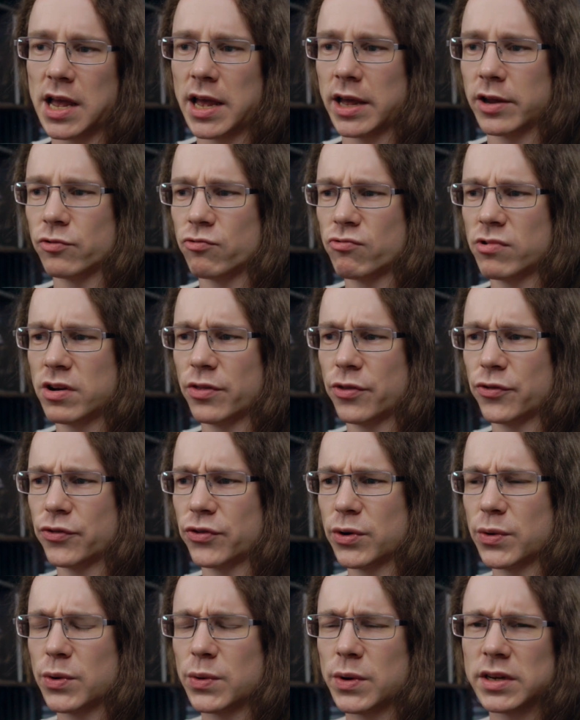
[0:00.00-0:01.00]
and run
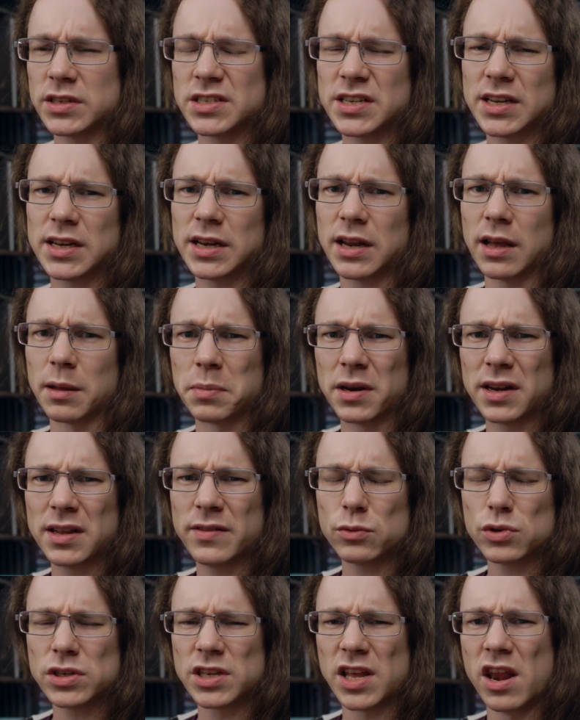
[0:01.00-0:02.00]
through until, I believe it
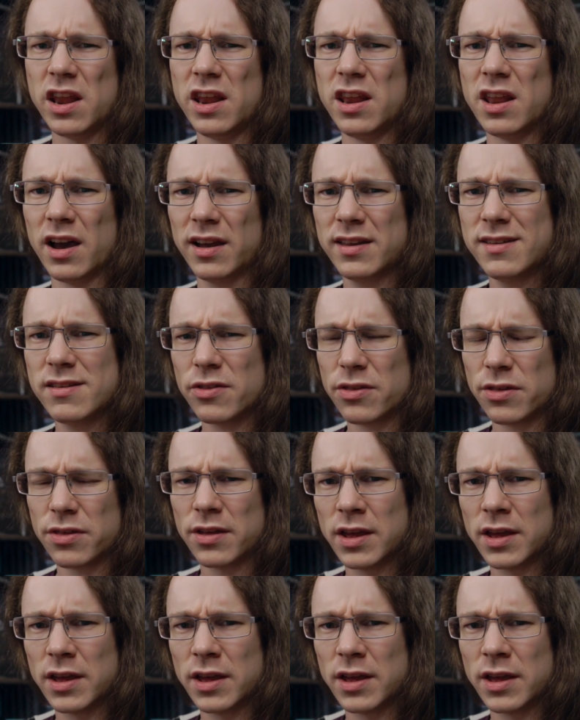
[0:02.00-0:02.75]
was the 9th?